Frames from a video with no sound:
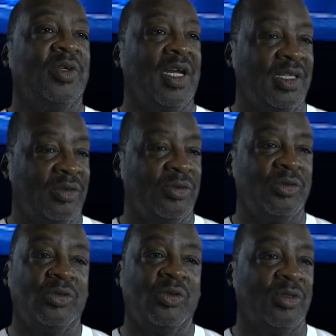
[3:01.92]
when I get
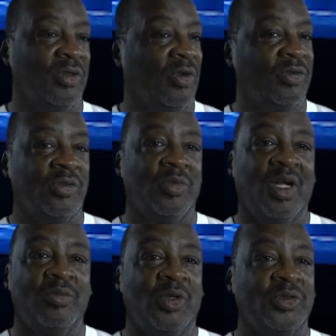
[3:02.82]
through going through
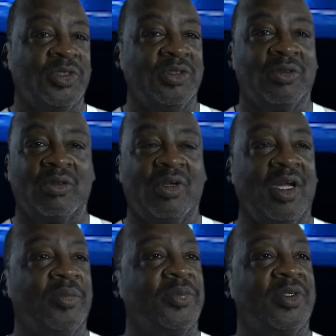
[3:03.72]
my emotional
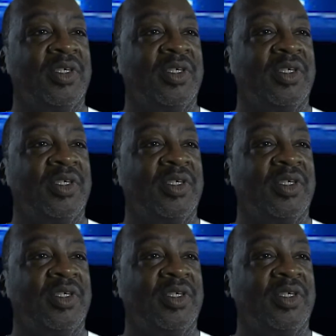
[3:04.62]
crap,